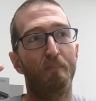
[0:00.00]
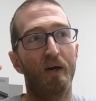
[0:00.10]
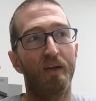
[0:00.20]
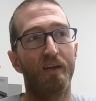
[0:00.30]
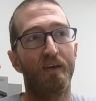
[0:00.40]

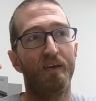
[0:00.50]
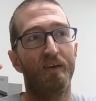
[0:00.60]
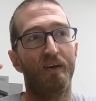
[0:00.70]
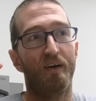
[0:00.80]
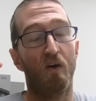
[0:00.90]
but
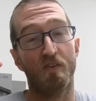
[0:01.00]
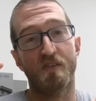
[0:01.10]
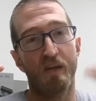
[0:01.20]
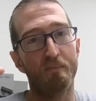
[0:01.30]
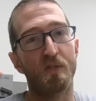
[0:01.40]
uh, on
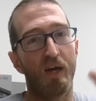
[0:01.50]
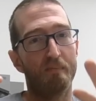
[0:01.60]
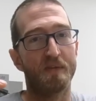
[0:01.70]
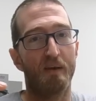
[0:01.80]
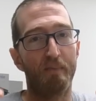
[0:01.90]
some
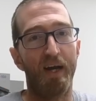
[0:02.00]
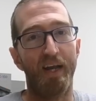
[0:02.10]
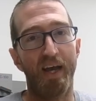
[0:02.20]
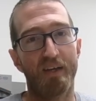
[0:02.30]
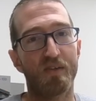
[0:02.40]
jobs I might
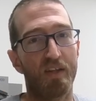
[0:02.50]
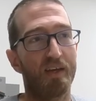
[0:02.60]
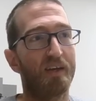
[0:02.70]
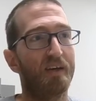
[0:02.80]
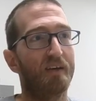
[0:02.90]

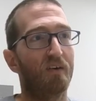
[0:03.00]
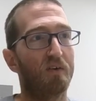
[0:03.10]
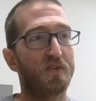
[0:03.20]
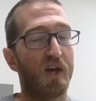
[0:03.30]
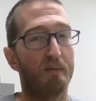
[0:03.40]
actually.
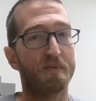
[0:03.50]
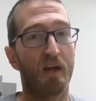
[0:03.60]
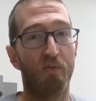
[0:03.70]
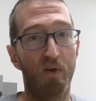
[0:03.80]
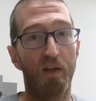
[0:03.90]
On jobs
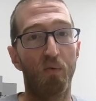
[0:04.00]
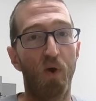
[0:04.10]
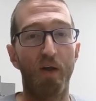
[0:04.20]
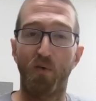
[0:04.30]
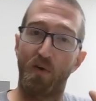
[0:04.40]
that I really
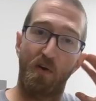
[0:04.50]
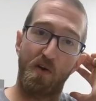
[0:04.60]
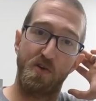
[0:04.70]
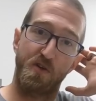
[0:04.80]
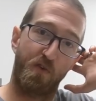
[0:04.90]
want or
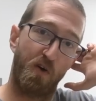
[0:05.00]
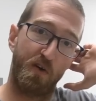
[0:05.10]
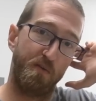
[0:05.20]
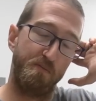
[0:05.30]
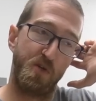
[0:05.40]
larger
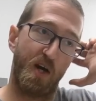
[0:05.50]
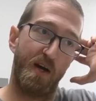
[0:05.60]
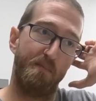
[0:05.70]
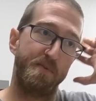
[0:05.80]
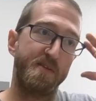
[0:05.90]
volume
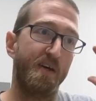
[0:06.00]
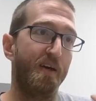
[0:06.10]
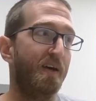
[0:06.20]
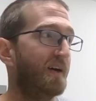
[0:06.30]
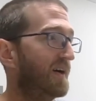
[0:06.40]
jobs.
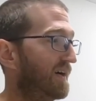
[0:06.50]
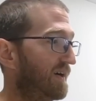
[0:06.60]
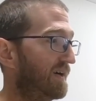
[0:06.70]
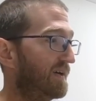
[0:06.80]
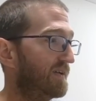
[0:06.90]

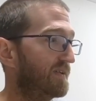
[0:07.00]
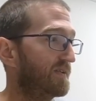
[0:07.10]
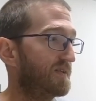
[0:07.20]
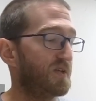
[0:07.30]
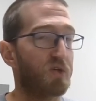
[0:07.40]
Uh,
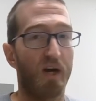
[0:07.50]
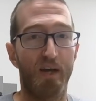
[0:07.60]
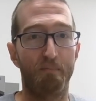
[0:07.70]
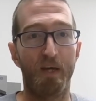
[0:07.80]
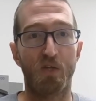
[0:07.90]
to try
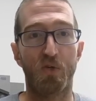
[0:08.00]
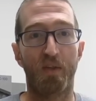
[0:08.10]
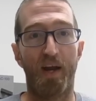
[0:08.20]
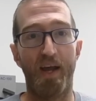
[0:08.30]
and make sure that